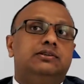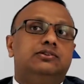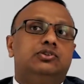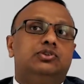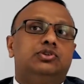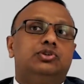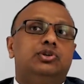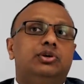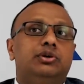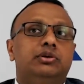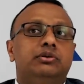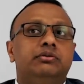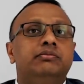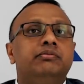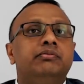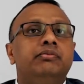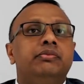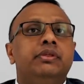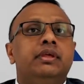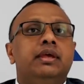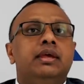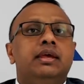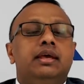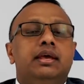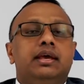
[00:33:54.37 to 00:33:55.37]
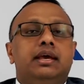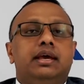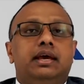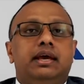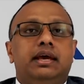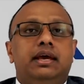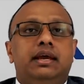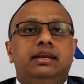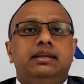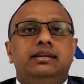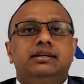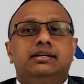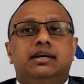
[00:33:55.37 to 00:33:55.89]
So
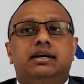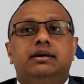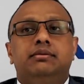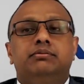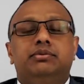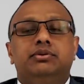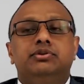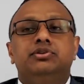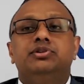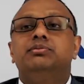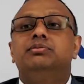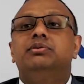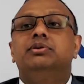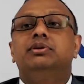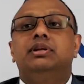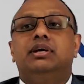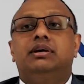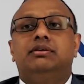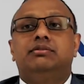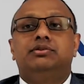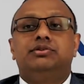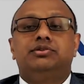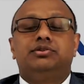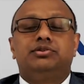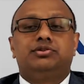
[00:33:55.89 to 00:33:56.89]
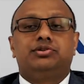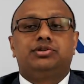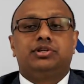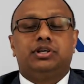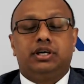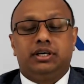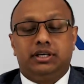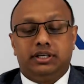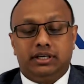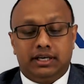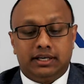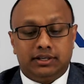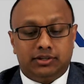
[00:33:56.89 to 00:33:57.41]
anytime possible, I want to
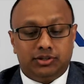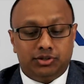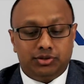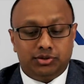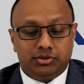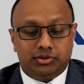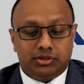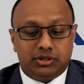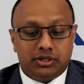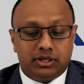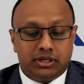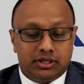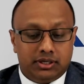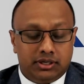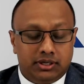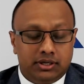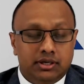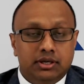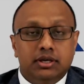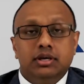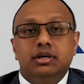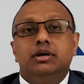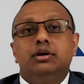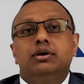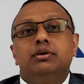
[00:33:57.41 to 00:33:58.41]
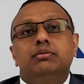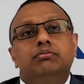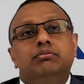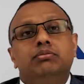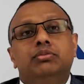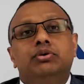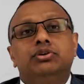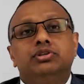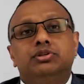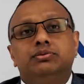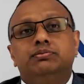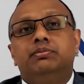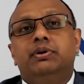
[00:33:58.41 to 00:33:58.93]
try get you the
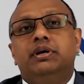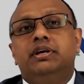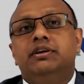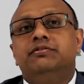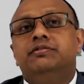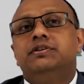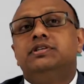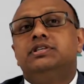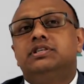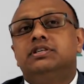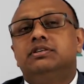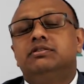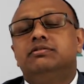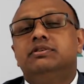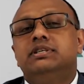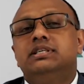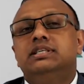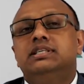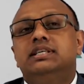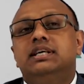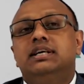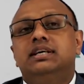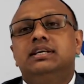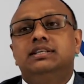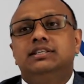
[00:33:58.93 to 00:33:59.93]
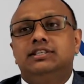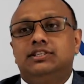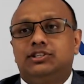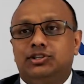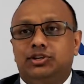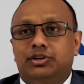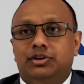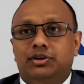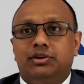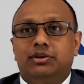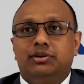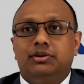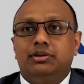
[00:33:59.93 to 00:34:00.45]
most beneficial visa.
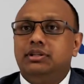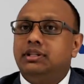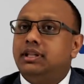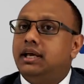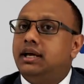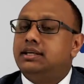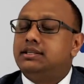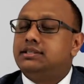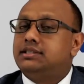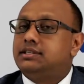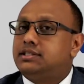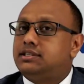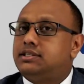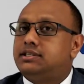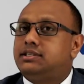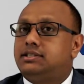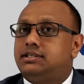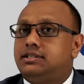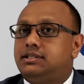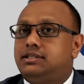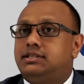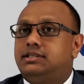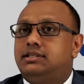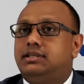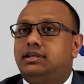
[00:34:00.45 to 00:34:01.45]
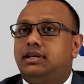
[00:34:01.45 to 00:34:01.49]
So that's